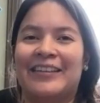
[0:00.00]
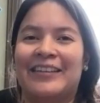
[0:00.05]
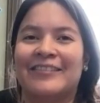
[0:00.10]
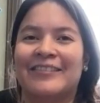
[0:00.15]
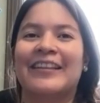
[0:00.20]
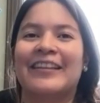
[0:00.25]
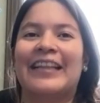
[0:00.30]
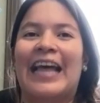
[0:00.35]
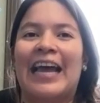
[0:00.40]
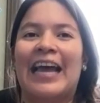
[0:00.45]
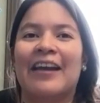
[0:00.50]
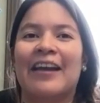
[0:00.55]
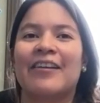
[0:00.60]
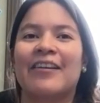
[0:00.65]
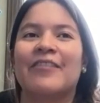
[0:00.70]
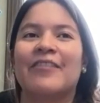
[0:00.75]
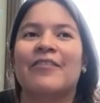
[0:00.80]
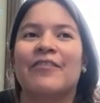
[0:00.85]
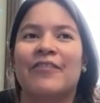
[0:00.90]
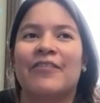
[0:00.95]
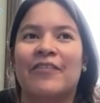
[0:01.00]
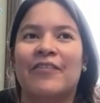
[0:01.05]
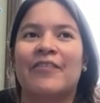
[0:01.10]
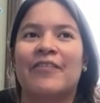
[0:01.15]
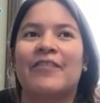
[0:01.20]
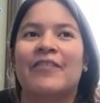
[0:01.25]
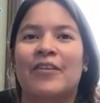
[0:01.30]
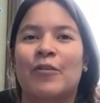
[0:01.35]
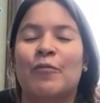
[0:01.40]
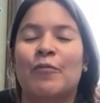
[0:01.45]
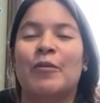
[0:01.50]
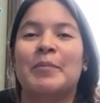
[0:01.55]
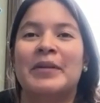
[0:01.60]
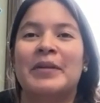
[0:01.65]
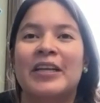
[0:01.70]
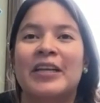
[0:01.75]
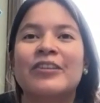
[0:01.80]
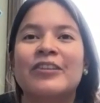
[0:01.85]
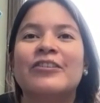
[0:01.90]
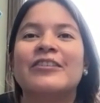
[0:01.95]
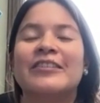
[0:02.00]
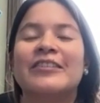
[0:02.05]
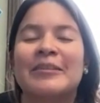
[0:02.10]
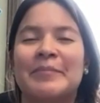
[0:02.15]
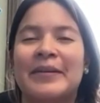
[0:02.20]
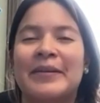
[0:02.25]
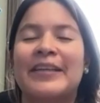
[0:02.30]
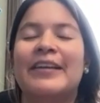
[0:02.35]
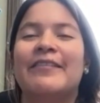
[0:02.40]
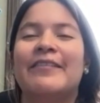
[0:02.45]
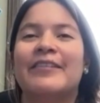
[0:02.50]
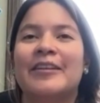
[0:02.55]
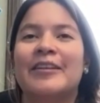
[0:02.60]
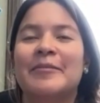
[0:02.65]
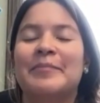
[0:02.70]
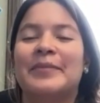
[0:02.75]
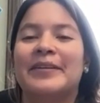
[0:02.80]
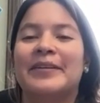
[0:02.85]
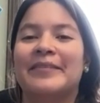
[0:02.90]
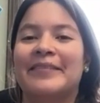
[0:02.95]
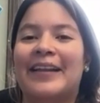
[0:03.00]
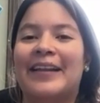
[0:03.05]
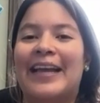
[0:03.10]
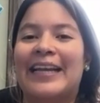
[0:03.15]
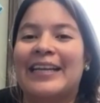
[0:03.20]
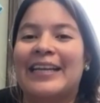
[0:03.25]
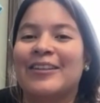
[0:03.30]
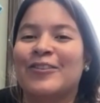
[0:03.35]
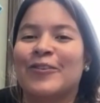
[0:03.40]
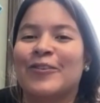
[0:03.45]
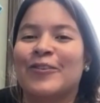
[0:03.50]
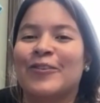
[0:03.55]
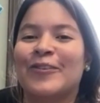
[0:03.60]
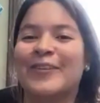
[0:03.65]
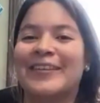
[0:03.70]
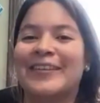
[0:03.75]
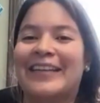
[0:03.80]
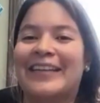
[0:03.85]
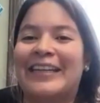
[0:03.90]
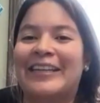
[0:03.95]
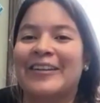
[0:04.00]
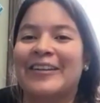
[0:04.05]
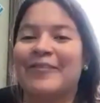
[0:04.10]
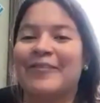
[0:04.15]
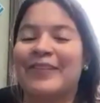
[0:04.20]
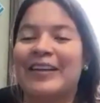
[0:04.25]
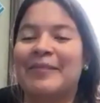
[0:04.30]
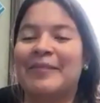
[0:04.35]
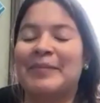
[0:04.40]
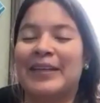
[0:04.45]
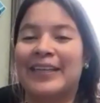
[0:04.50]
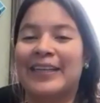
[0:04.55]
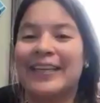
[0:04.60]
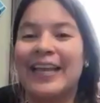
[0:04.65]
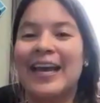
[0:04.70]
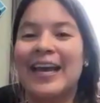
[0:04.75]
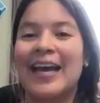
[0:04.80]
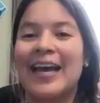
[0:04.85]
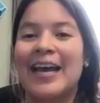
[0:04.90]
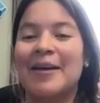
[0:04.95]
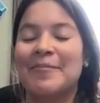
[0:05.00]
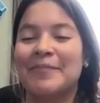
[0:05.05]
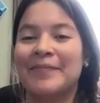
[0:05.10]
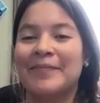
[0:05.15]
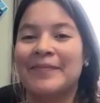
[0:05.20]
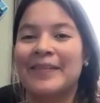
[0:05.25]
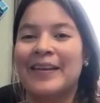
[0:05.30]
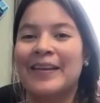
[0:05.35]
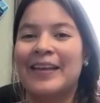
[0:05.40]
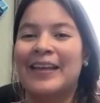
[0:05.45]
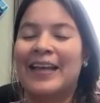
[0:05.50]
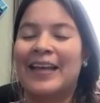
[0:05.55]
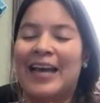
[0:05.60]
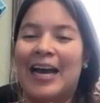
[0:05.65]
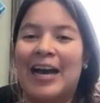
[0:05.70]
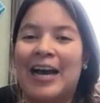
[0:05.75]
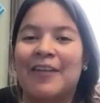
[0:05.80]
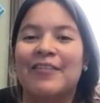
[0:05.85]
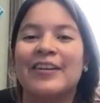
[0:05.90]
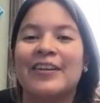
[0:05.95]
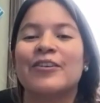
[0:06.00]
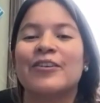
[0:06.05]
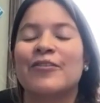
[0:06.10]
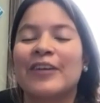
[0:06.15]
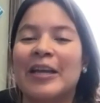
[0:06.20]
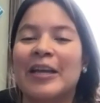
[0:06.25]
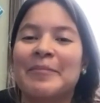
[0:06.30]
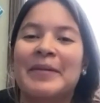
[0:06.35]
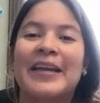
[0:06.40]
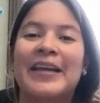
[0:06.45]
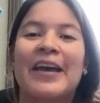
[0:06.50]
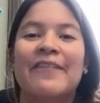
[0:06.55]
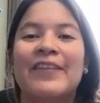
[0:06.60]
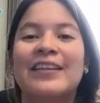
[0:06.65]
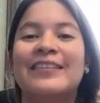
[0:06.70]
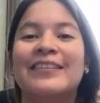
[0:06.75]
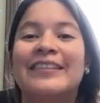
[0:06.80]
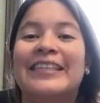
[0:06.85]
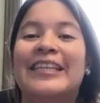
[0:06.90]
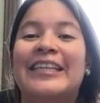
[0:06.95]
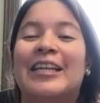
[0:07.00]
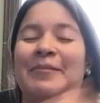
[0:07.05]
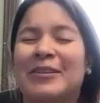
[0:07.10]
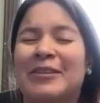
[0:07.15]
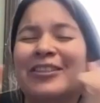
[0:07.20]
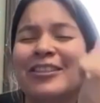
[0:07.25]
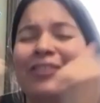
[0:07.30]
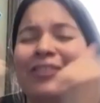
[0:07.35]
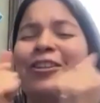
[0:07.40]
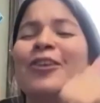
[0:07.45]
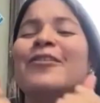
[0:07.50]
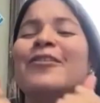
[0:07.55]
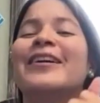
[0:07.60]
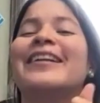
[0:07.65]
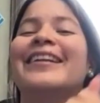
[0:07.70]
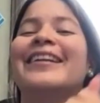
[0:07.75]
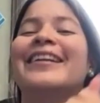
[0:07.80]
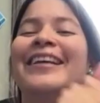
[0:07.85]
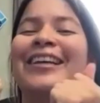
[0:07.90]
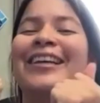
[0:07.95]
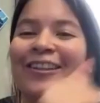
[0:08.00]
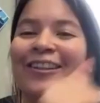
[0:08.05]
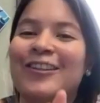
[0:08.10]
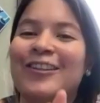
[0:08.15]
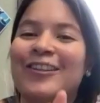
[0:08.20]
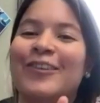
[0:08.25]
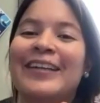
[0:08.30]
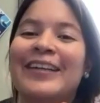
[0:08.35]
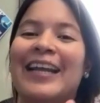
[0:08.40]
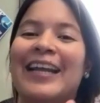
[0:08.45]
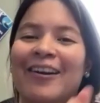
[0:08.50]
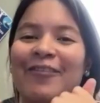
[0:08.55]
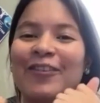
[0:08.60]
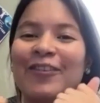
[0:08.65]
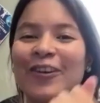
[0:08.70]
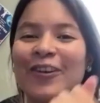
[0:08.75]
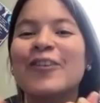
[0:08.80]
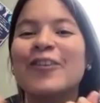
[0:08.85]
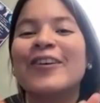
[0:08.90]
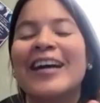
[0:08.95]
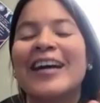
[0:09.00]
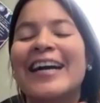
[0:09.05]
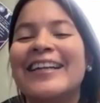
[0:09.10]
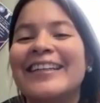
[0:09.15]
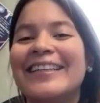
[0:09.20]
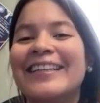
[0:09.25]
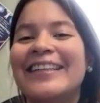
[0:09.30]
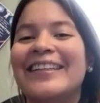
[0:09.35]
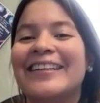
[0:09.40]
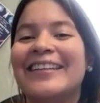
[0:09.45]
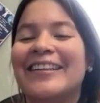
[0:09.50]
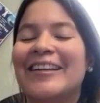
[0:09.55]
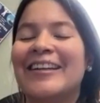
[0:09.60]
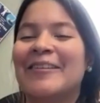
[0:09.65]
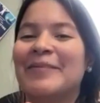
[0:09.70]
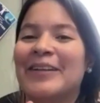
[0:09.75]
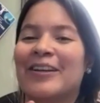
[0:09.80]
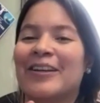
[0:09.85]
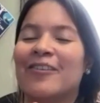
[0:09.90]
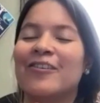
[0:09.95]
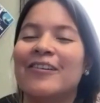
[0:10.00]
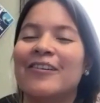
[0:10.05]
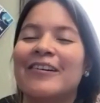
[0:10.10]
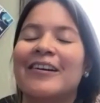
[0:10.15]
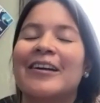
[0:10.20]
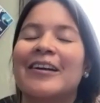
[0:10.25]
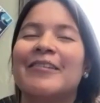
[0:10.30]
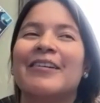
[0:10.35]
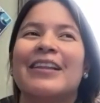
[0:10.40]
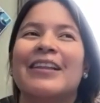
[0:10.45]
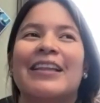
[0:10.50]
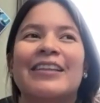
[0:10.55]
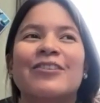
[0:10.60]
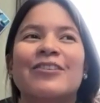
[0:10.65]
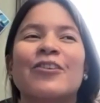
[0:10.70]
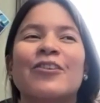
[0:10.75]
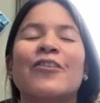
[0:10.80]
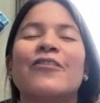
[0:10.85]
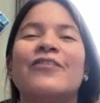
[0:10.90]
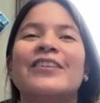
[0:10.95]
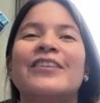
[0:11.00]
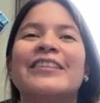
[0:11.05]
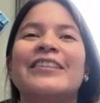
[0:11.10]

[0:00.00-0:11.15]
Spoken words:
there's a lack of women hunters in my area, but I get so excited when I'm like, yeah, I want to go get my FAC, and I'm like, do it, we'll go hunting. And I'm like, oh, let's go